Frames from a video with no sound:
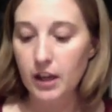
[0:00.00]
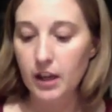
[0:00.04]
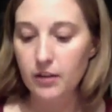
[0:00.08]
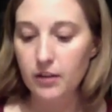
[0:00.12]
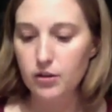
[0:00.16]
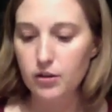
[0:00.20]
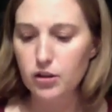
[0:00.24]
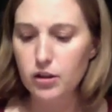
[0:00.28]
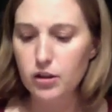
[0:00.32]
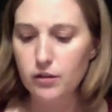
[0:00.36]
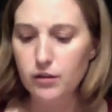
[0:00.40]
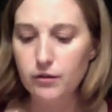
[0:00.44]

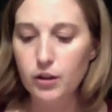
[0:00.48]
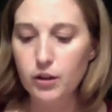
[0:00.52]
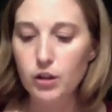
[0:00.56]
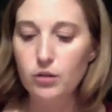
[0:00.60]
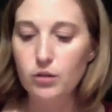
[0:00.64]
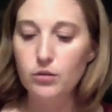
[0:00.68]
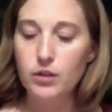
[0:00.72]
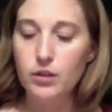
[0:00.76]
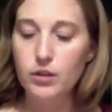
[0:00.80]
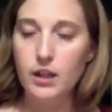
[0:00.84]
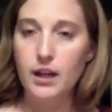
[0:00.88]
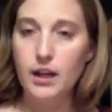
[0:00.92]
There's a
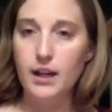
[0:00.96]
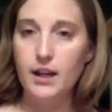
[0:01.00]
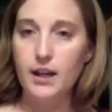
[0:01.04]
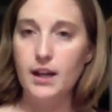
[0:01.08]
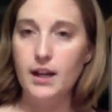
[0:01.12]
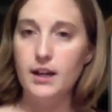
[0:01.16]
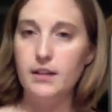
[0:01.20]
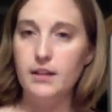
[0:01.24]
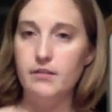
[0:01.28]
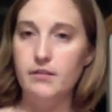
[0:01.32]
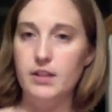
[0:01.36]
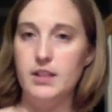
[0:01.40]
few that I
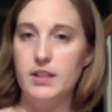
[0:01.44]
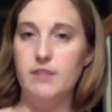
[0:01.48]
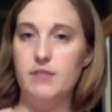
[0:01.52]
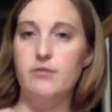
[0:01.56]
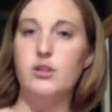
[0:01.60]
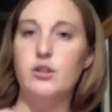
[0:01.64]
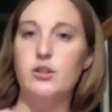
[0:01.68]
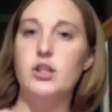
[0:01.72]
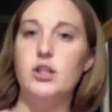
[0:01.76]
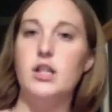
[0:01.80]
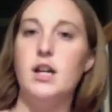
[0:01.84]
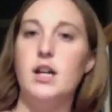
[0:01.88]
kind of at
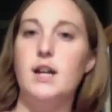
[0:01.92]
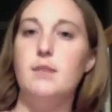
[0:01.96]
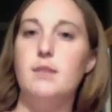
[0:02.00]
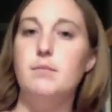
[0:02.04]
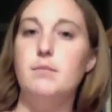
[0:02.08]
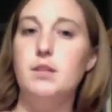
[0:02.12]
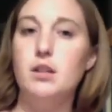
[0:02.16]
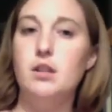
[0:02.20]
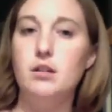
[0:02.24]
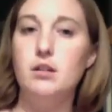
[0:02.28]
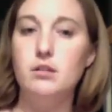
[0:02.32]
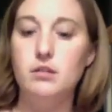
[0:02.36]
different times
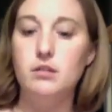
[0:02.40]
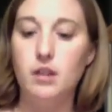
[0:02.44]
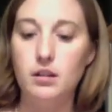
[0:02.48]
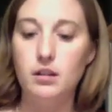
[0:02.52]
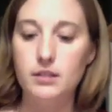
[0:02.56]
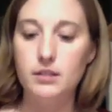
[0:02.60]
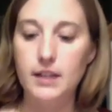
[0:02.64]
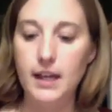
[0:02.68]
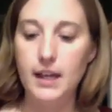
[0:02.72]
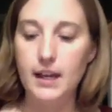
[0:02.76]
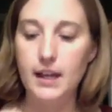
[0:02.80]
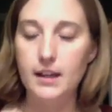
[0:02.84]
I'll
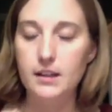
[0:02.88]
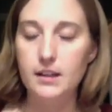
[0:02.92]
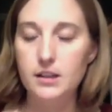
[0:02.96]
take.